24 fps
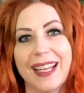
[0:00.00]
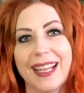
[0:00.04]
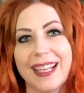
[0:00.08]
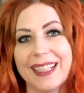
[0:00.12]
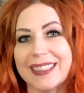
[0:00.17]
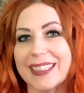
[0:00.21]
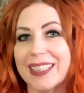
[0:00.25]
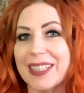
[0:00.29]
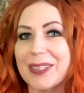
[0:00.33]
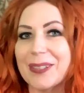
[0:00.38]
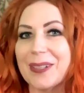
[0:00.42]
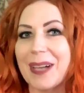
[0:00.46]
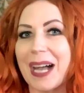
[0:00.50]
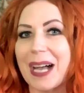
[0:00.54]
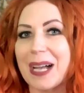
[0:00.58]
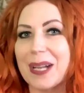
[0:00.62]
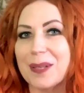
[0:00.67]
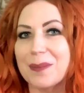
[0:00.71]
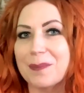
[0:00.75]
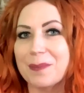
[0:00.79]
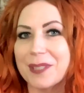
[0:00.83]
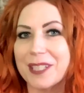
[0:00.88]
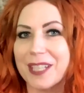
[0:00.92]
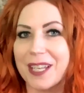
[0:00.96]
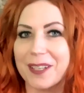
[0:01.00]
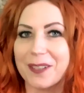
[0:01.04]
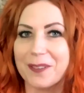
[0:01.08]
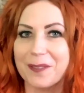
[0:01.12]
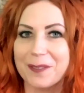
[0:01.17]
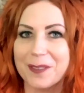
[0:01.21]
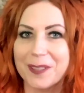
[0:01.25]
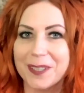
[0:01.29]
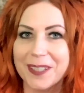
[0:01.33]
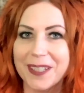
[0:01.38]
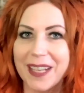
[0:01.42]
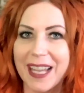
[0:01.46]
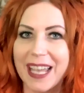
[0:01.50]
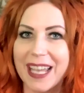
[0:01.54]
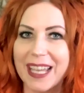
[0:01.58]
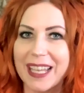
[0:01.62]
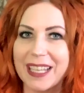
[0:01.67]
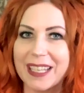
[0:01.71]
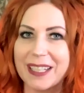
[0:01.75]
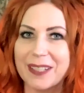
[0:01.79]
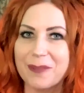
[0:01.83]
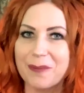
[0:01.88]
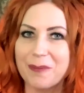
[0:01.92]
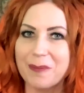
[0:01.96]
Hello, I'm Jennifer,
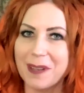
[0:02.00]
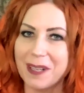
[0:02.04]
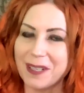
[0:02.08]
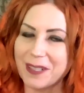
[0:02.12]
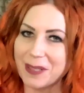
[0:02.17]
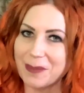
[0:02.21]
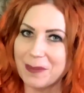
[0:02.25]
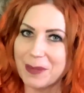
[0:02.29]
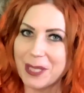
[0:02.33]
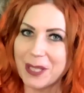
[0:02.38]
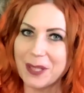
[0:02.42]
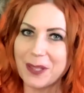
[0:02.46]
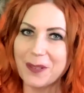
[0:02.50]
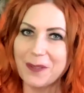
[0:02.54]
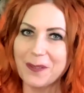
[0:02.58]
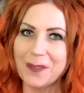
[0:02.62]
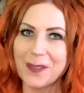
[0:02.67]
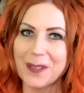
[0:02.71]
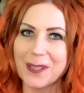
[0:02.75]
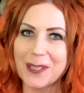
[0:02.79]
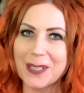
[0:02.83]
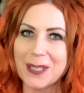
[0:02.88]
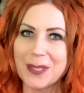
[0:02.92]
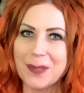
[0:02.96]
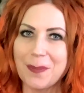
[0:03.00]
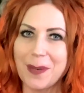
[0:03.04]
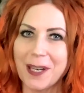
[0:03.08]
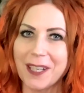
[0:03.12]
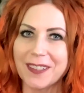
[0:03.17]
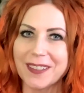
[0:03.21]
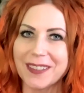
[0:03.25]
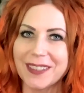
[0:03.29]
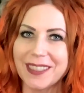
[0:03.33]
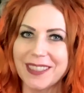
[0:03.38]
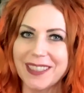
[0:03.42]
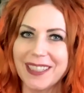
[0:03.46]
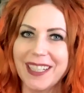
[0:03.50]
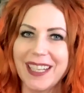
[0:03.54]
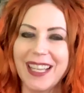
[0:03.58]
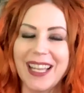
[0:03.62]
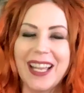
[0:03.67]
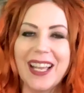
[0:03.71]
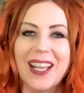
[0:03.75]
and welcome to the Forest Parlour.